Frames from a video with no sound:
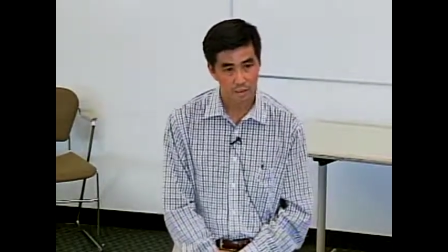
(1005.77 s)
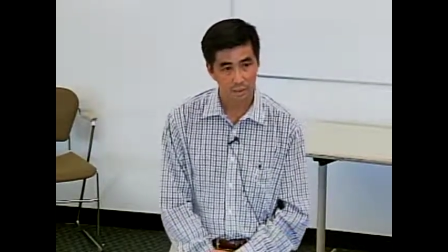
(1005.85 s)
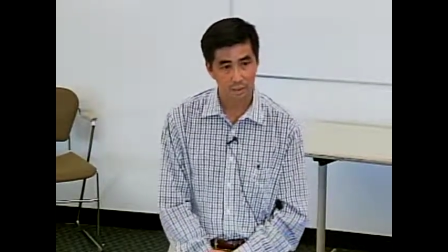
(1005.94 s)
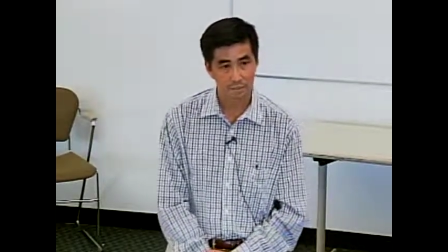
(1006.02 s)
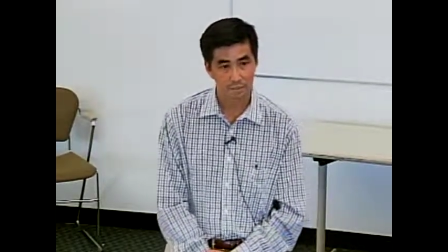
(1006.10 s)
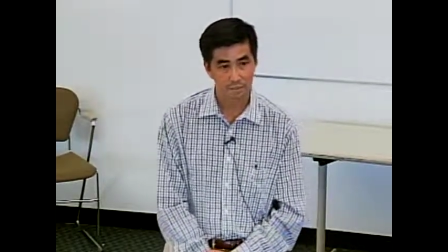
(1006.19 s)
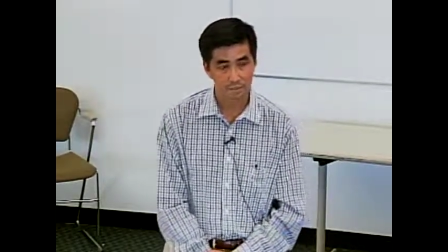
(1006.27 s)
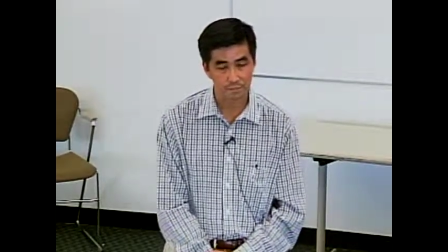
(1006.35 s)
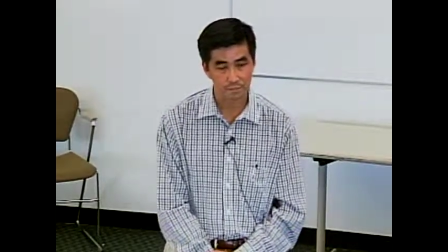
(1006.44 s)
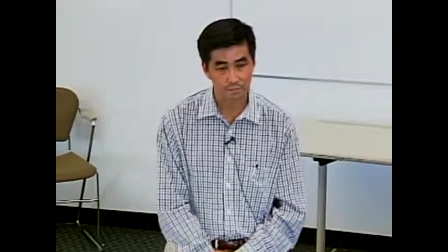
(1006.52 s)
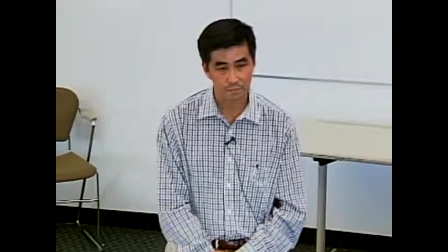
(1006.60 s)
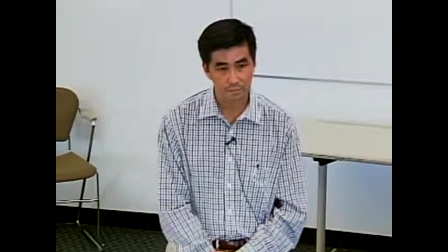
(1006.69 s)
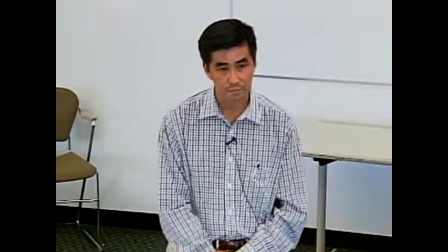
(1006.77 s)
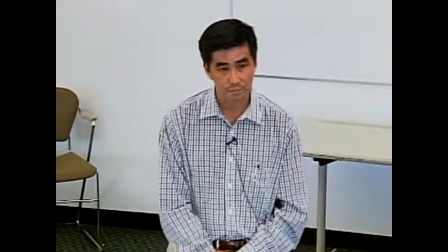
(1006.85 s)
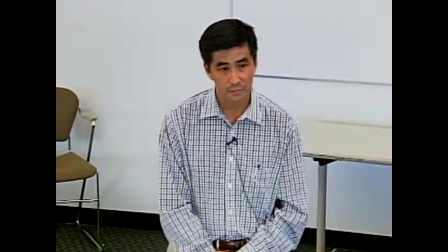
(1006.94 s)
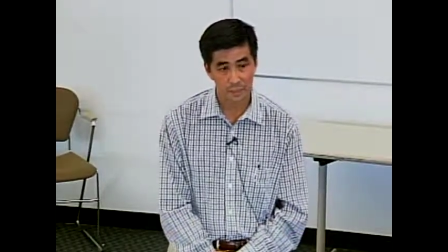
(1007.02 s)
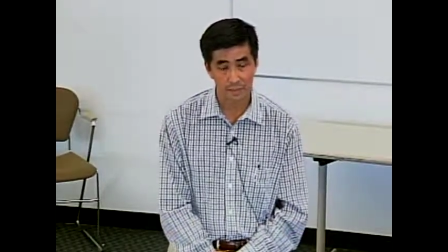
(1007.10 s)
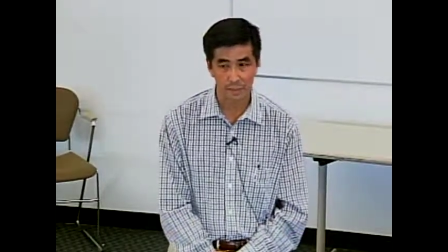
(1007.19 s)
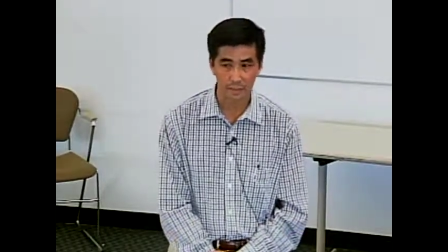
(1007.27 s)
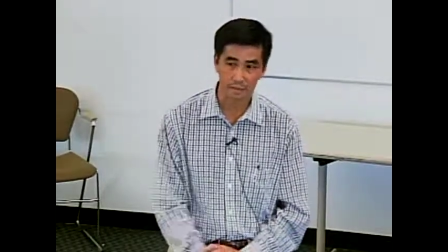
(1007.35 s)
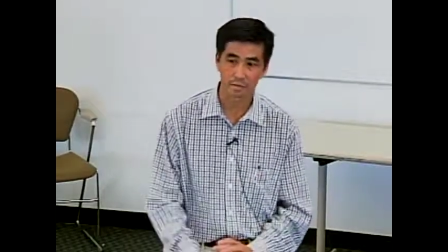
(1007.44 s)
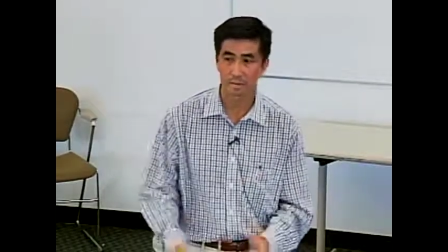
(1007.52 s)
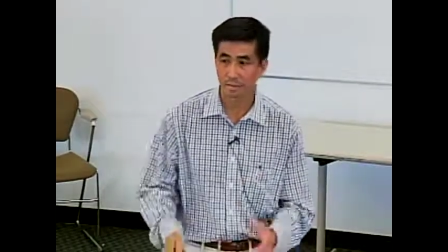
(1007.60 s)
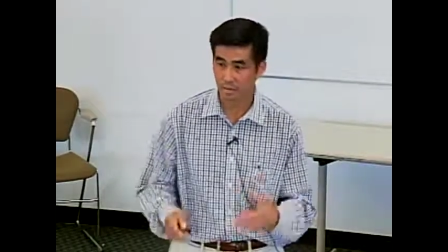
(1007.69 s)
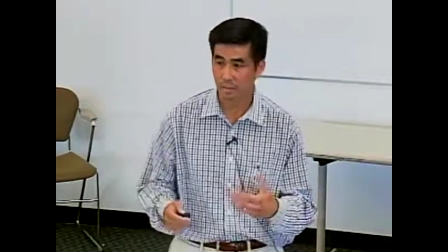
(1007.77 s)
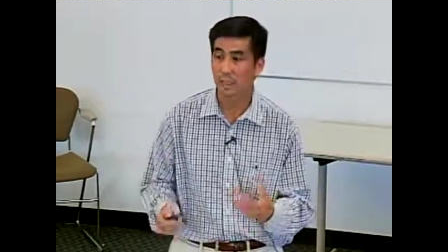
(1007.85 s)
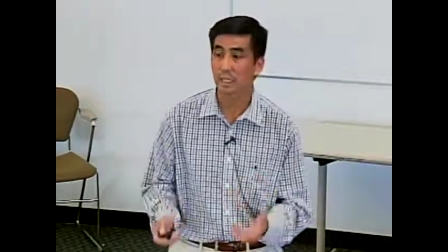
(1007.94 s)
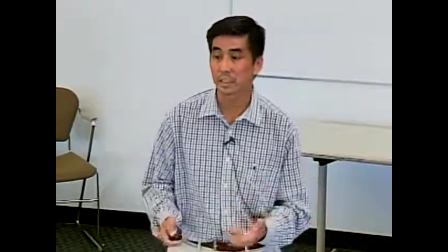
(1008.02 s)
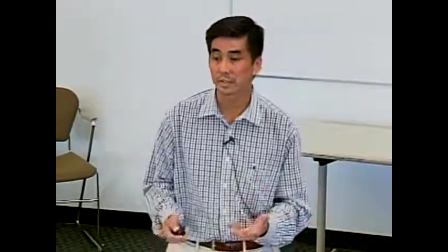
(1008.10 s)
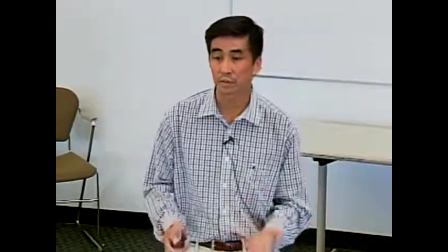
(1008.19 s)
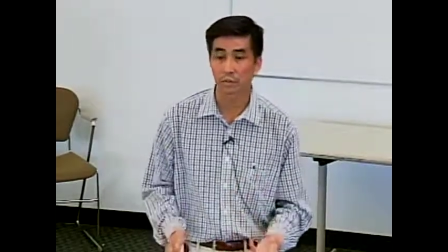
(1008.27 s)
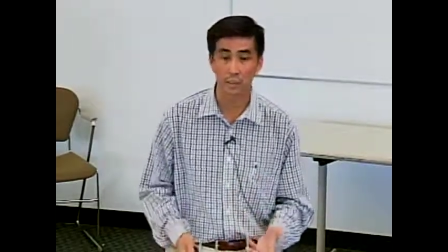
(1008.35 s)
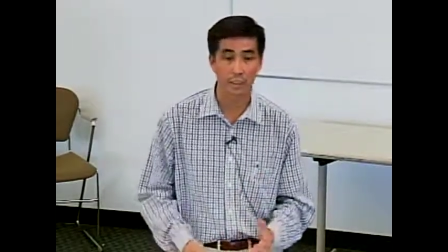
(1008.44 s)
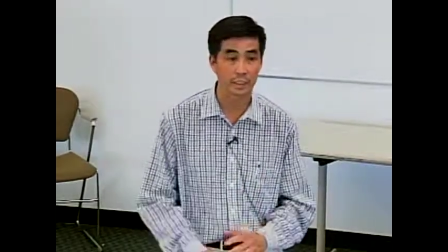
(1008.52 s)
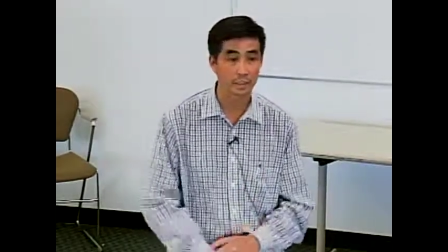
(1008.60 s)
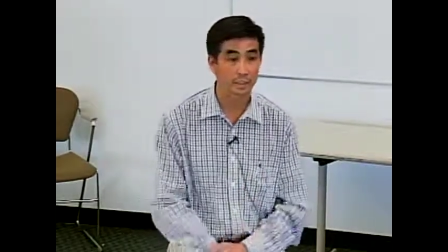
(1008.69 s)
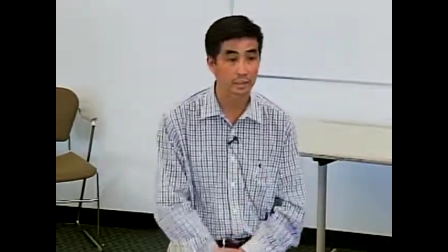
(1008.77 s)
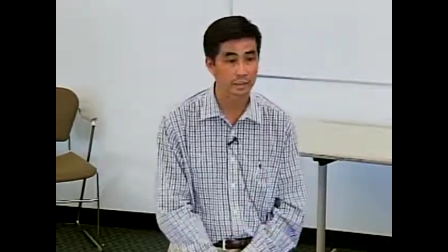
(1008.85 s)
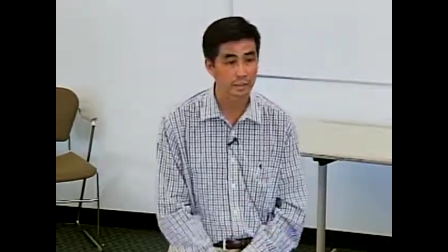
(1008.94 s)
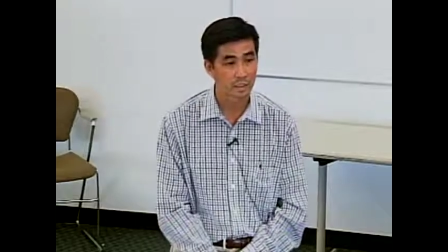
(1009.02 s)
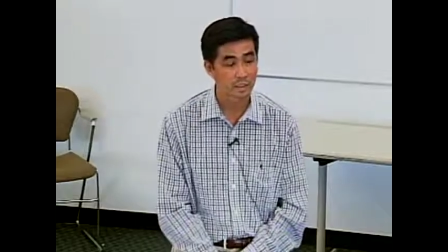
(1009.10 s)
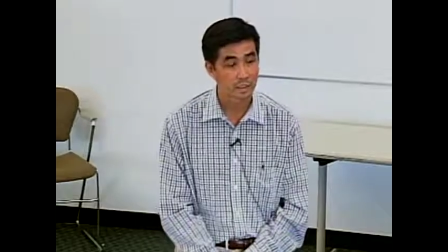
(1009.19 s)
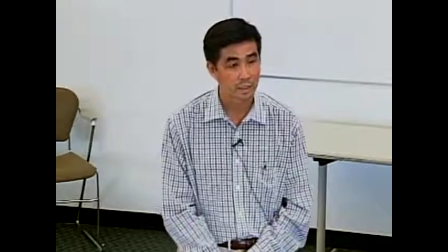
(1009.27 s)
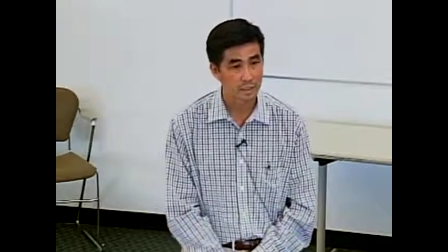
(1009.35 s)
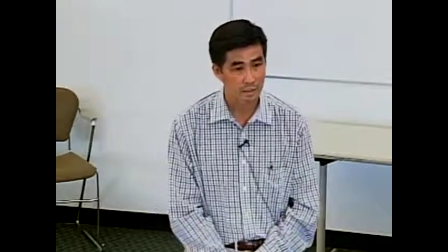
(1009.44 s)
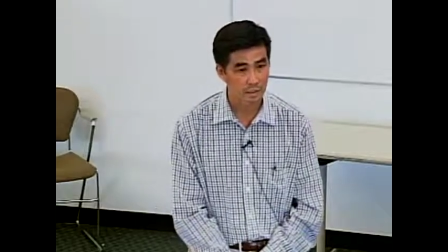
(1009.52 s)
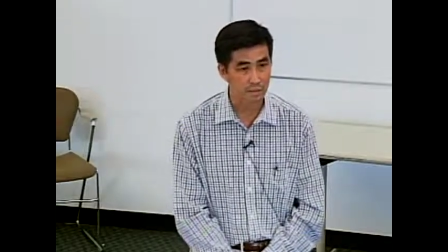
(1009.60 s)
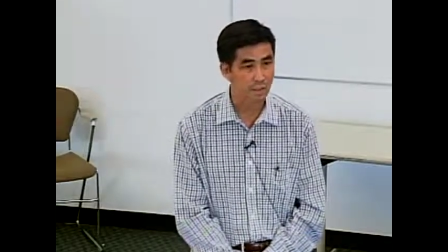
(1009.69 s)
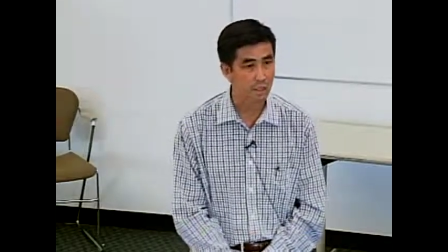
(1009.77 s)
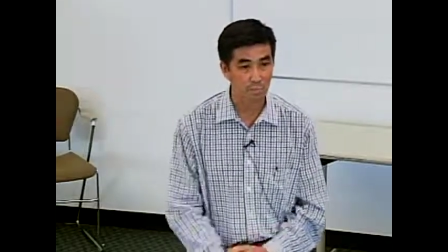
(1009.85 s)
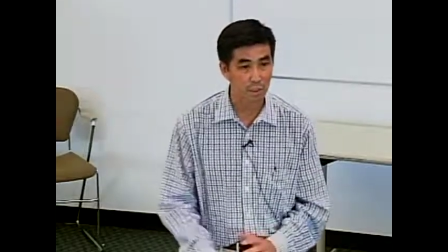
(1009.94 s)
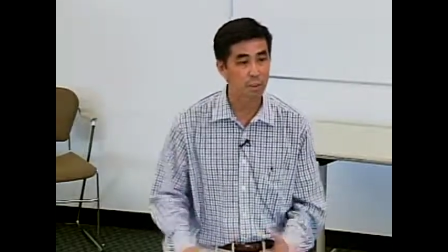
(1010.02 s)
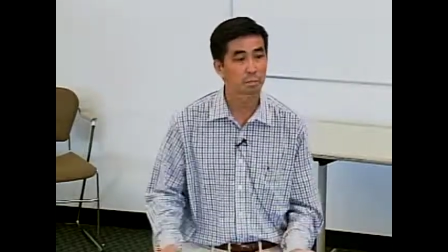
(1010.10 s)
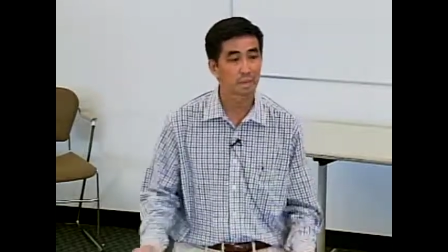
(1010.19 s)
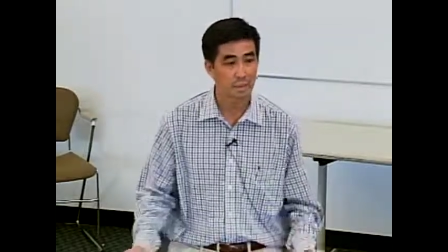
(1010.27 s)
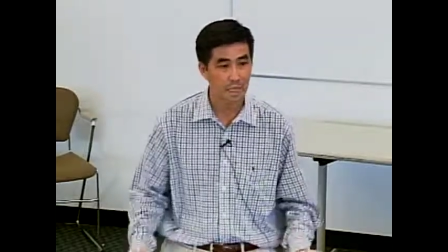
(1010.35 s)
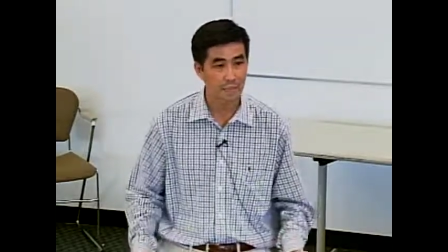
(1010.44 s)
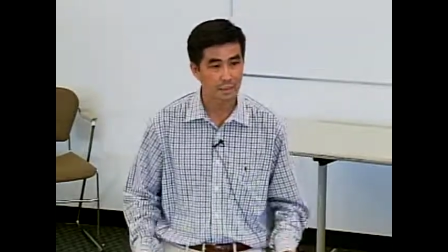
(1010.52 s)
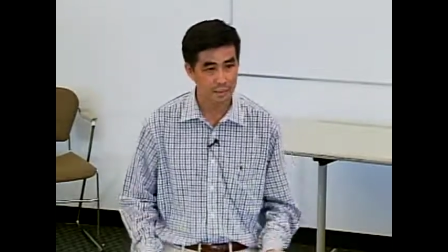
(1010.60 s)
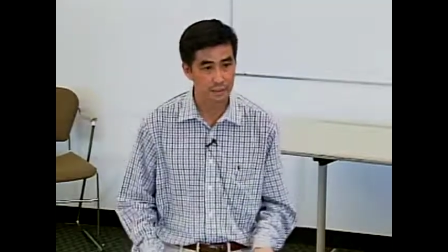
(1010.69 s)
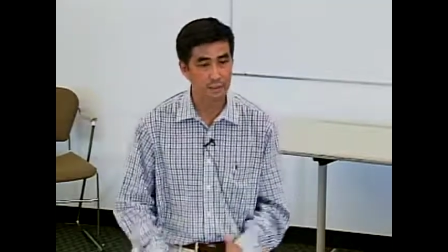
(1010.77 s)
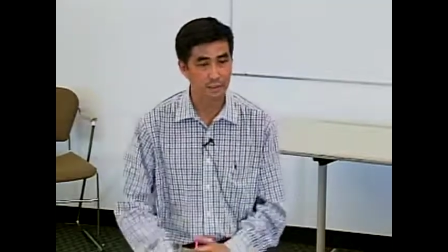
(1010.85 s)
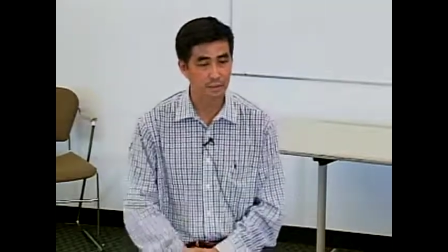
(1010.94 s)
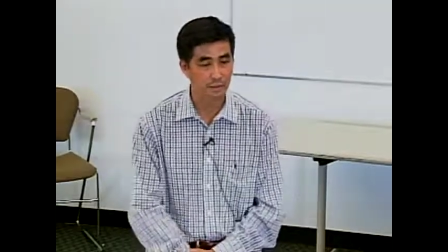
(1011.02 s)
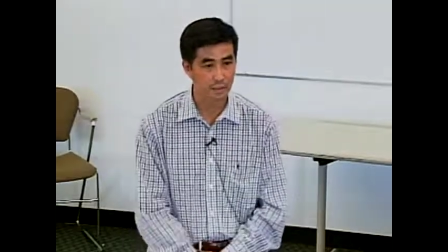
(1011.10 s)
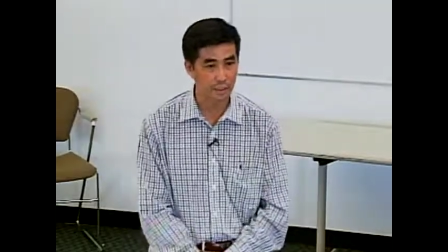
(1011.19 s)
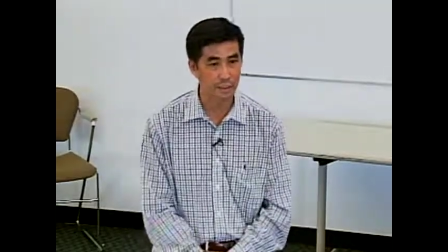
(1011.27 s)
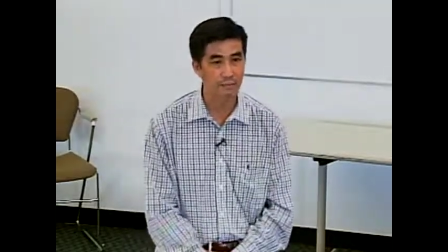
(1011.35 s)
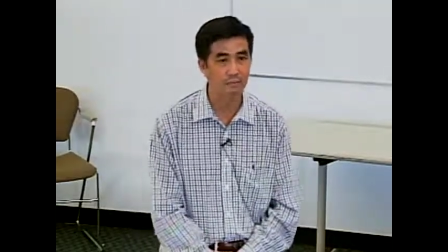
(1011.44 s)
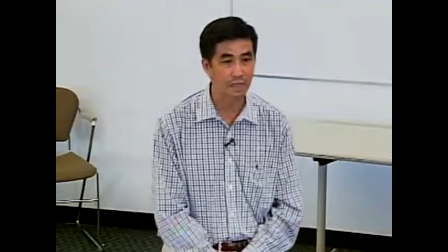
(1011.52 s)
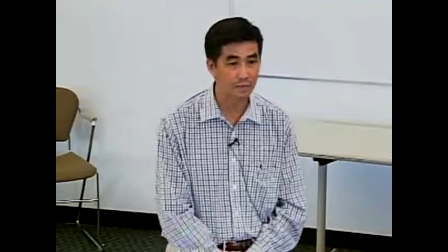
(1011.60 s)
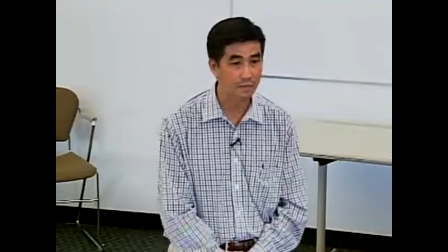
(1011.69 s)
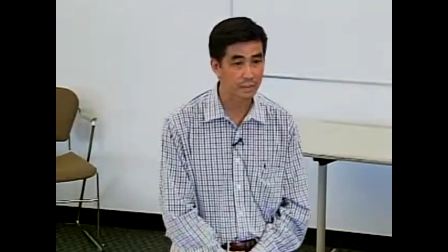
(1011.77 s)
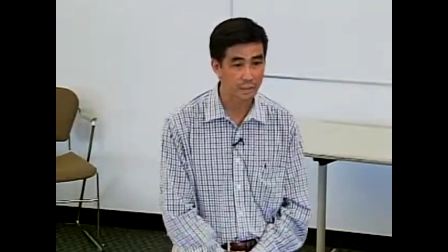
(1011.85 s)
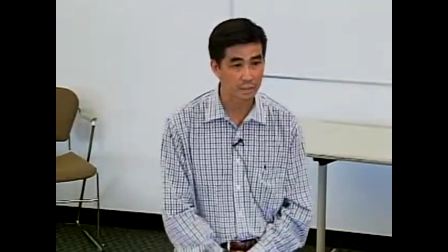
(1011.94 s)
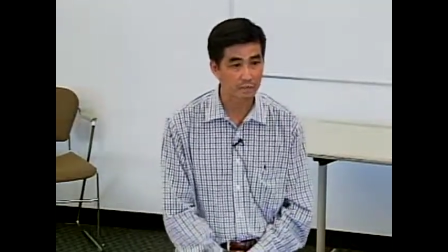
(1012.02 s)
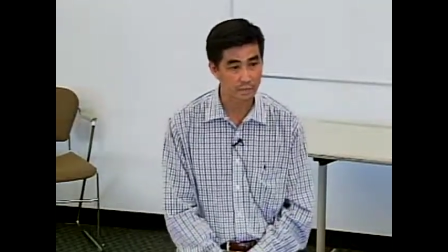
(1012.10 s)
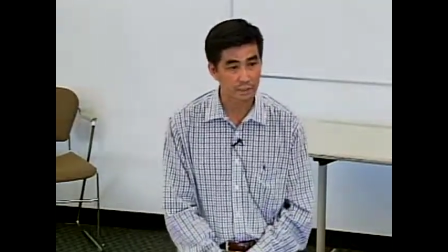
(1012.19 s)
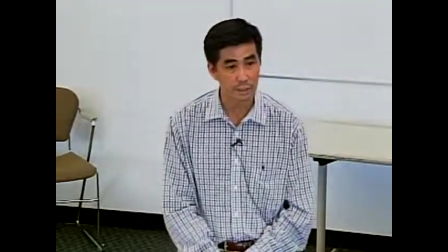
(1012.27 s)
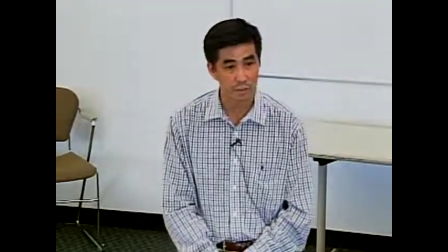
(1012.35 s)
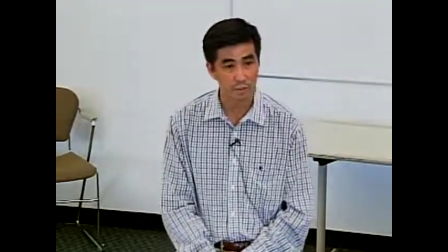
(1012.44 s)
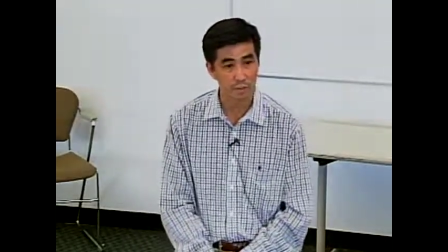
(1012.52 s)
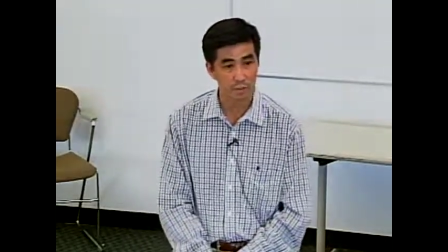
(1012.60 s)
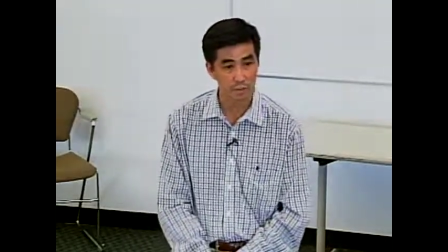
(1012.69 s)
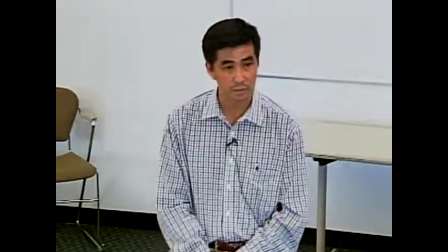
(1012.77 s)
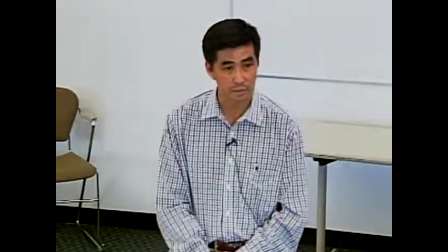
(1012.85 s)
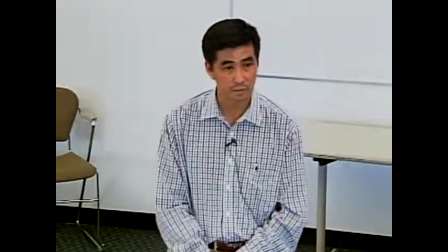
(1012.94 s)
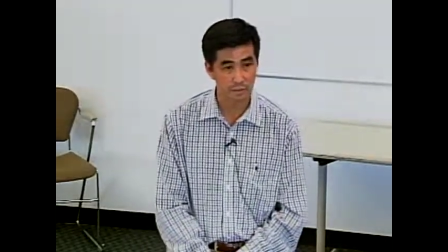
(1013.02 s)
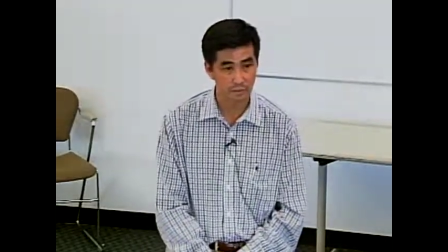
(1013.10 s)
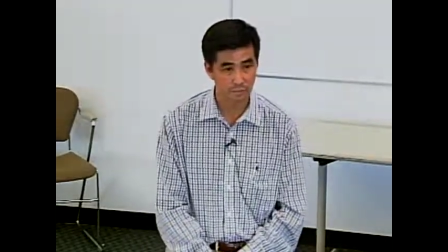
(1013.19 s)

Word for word: Um, and then in the case of an older kid, you, they'll, they'll have multiple classes, and so you'll get five or six different teacher reports.